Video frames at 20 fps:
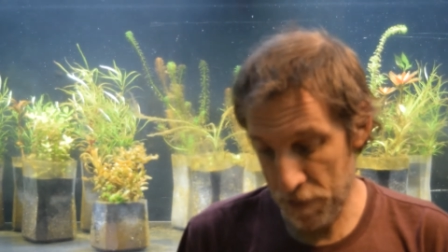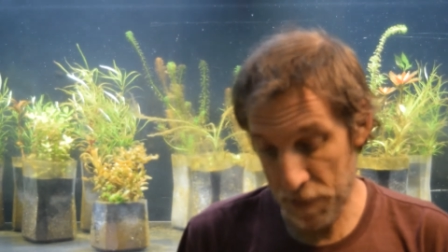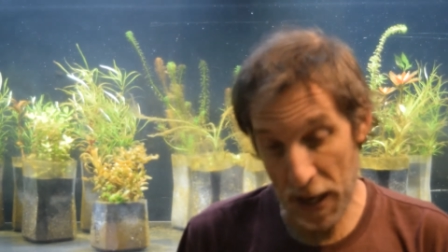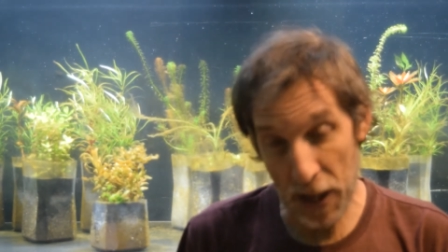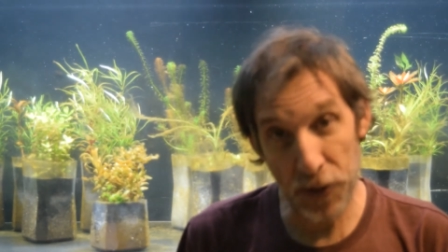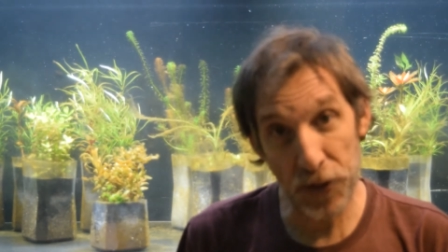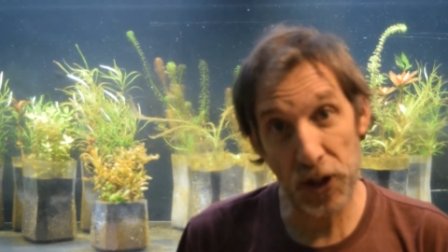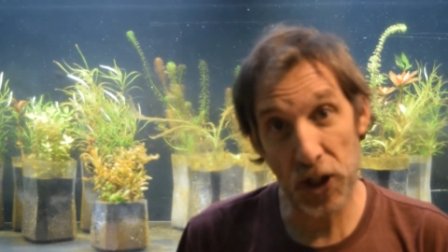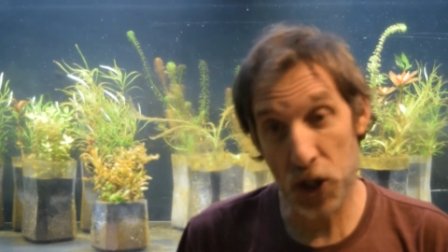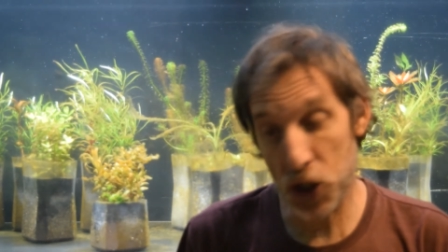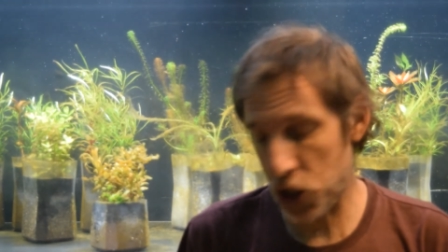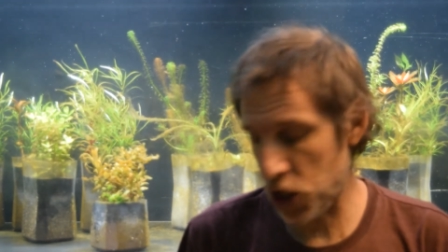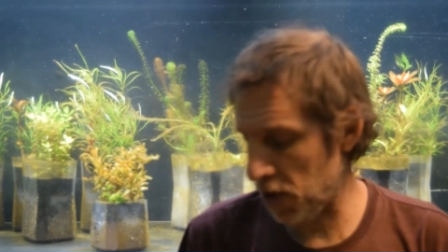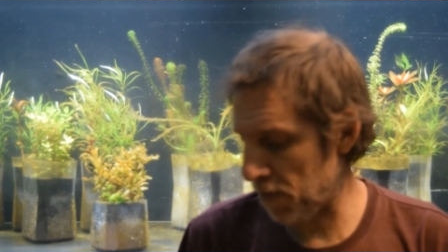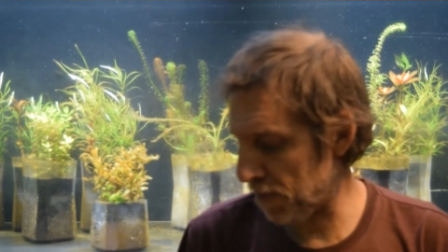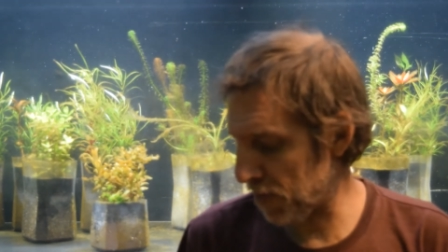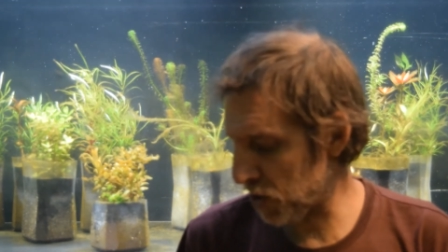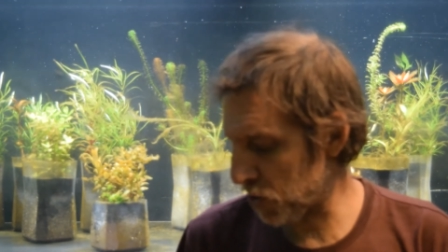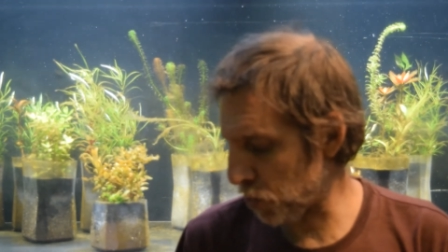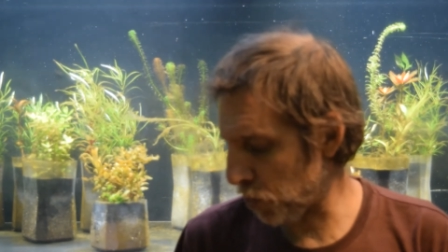about the
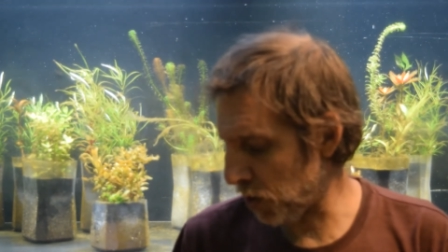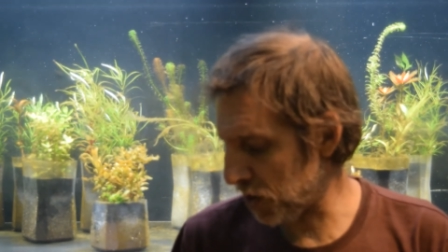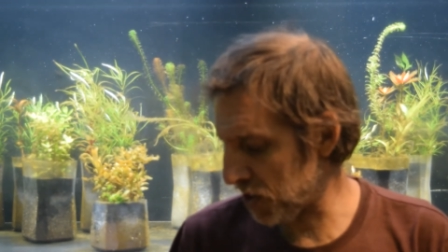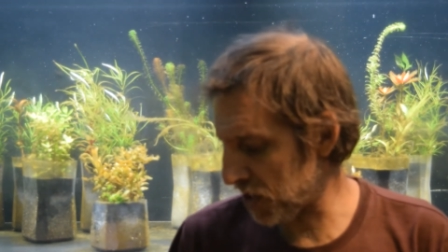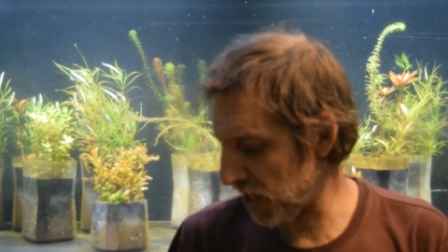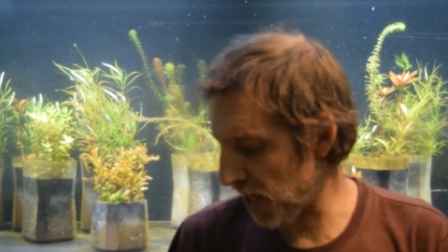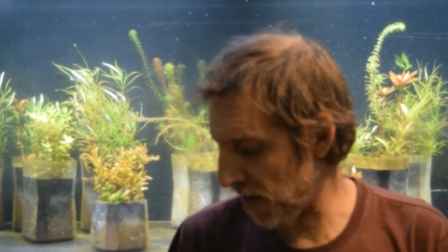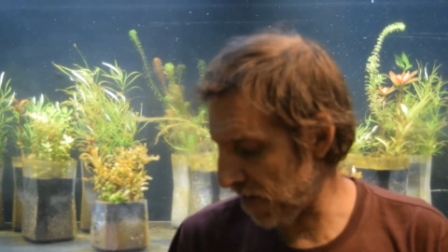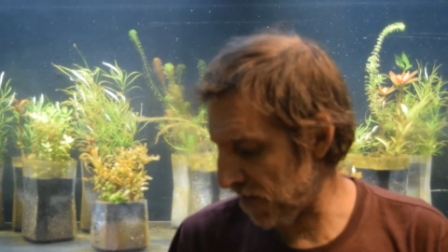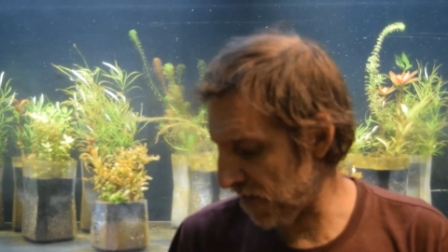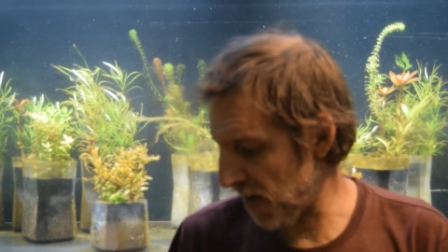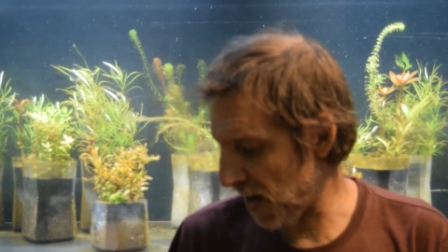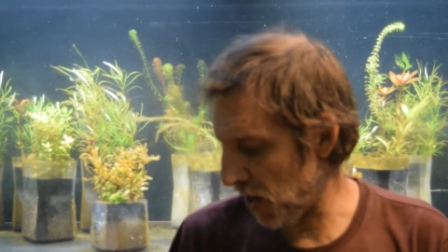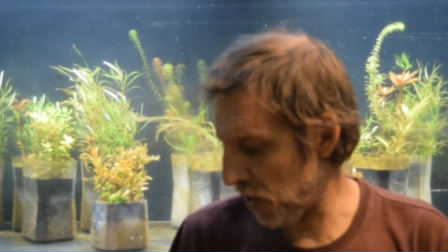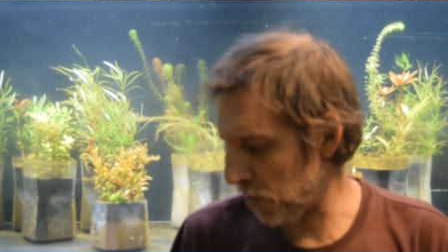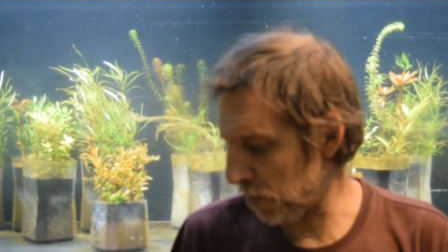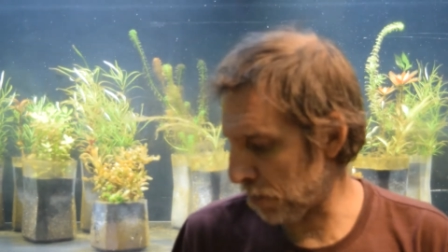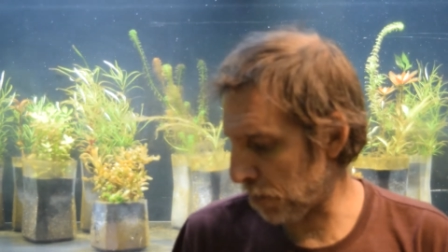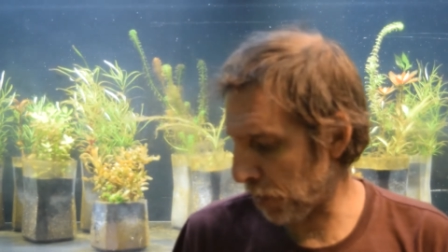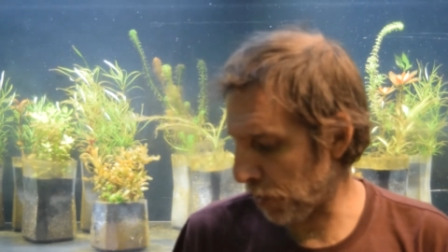cheapest ones that I
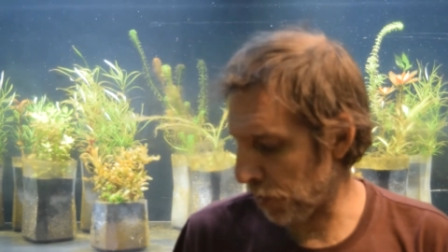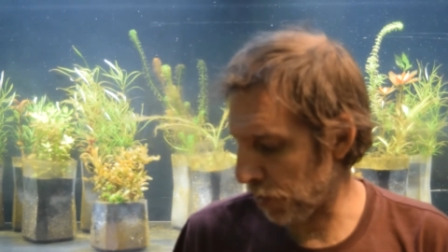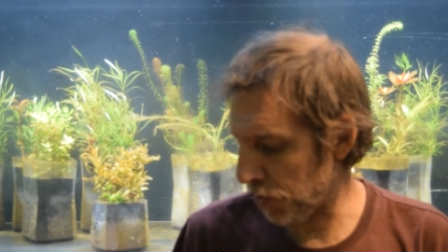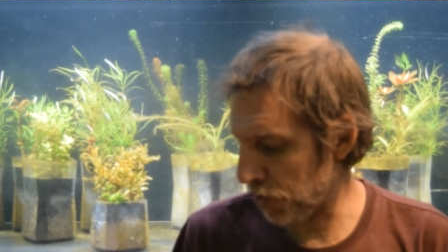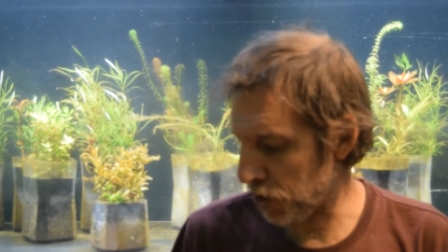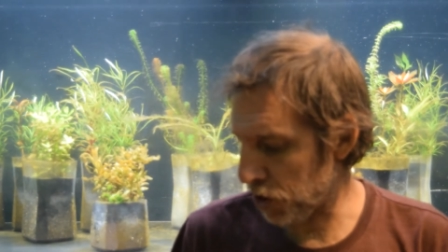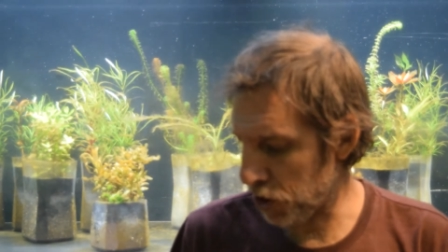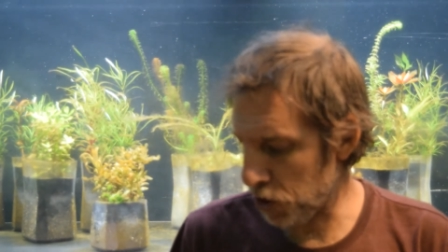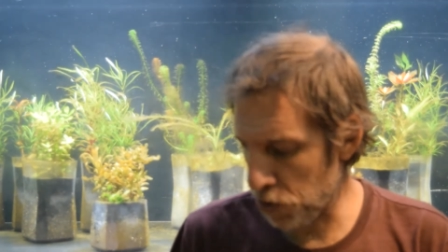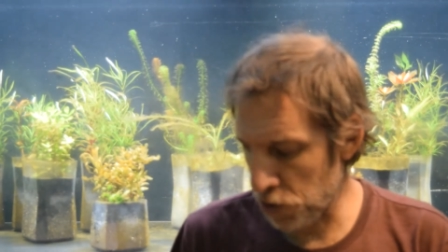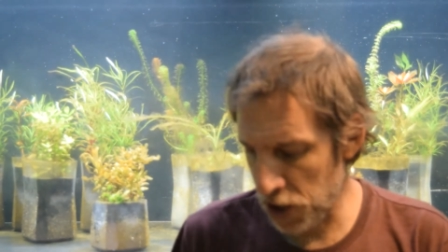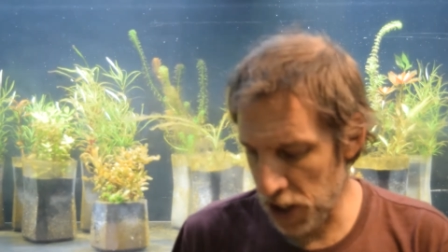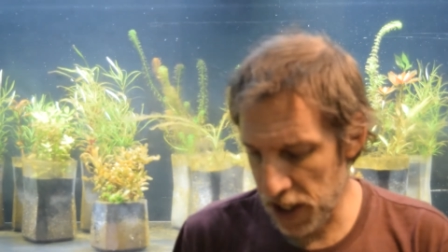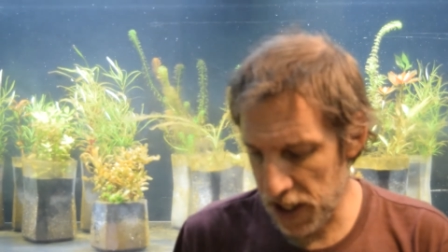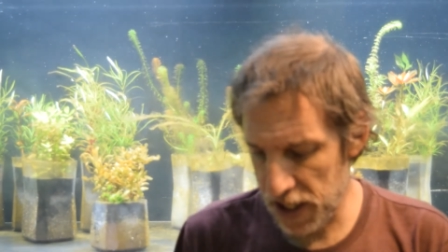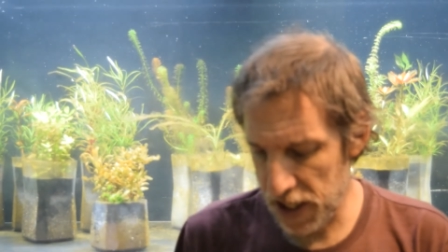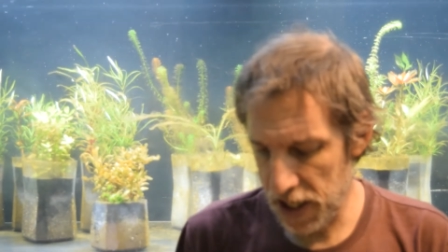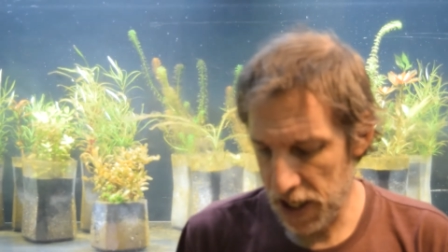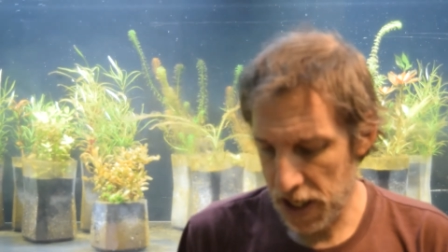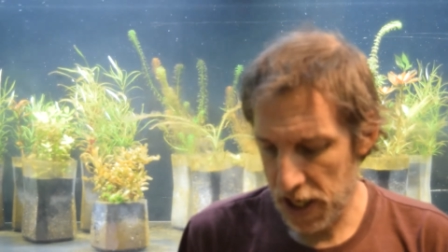found per
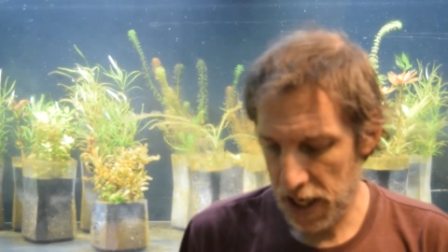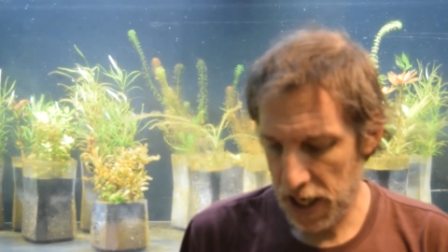unit,